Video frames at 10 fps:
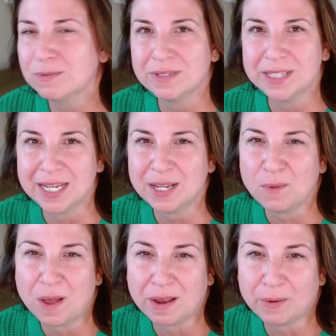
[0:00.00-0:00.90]
dating
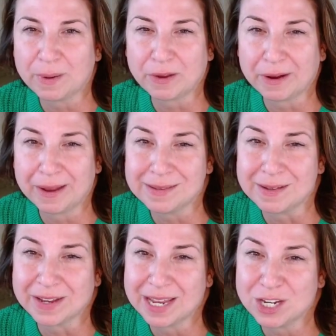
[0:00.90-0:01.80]
while you're with your kids
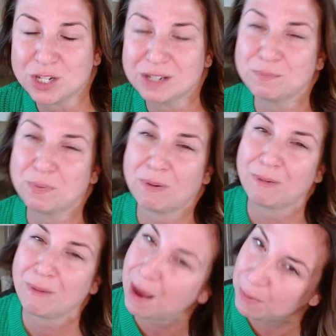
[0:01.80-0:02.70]
on vacation is
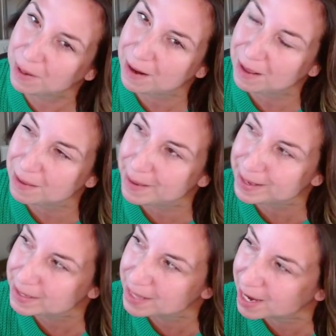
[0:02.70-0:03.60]
probably not the
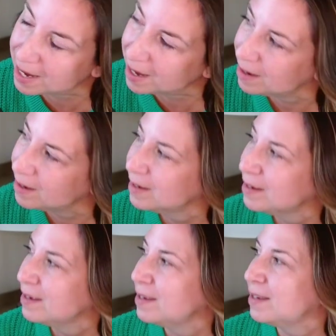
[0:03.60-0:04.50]
best thing.
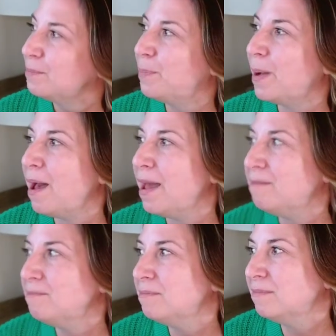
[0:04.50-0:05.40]
But
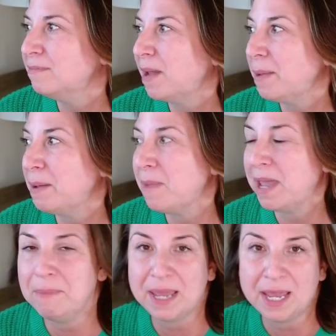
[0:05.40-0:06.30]
I mean,
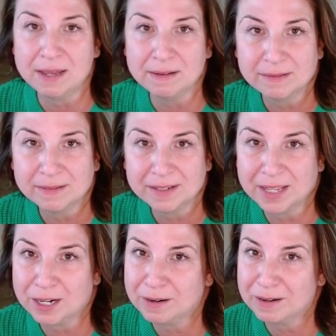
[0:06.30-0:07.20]
maybe.
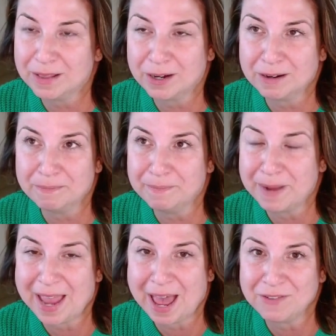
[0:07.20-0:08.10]
They're
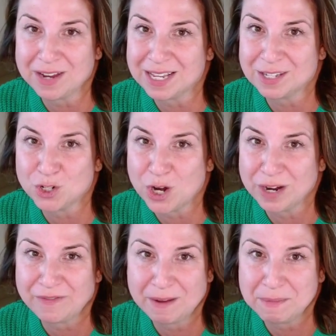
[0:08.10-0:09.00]
my advocates. They're trying
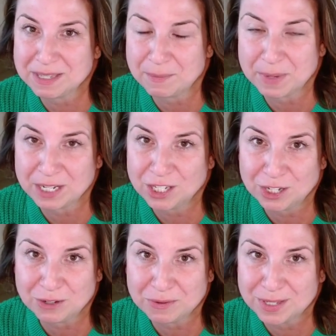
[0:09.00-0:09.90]
to find me somebody
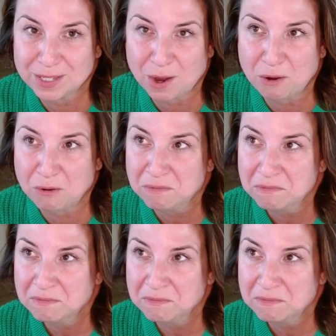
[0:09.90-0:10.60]
too. So